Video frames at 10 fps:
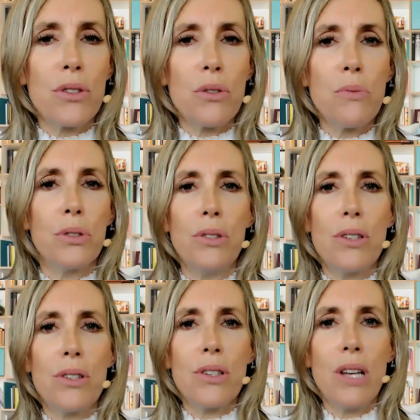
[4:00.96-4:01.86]

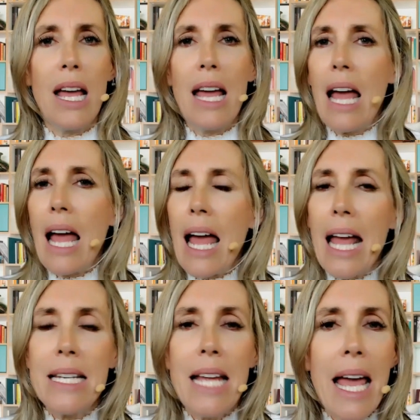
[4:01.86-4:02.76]
towards,
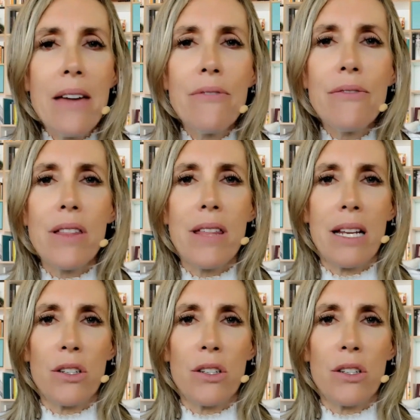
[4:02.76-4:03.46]
and everything